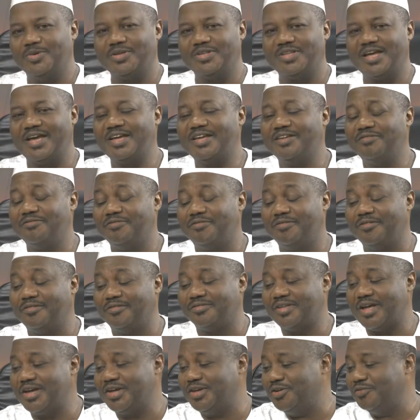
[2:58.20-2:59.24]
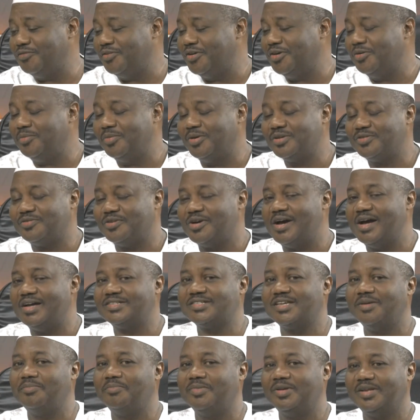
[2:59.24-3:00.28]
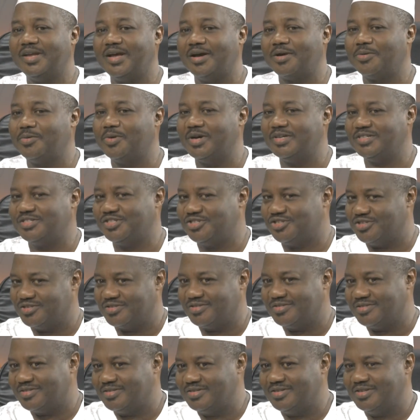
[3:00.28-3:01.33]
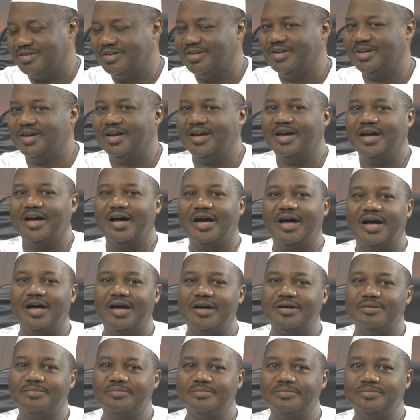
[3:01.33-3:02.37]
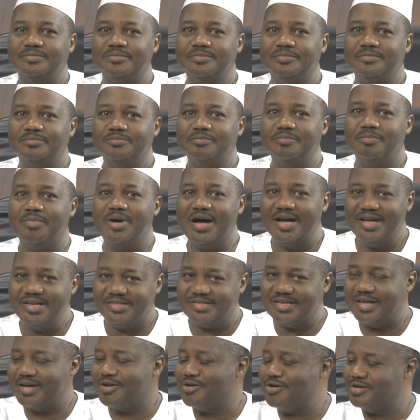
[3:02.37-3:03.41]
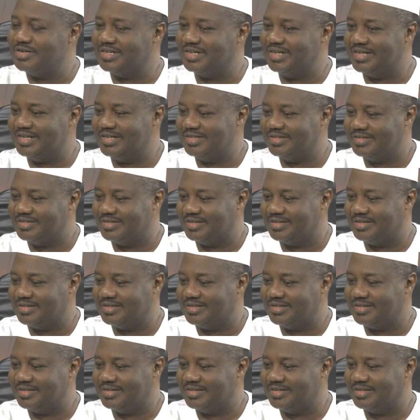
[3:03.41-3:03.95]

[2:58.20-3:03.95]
thank you very much for asking me that question. My take on it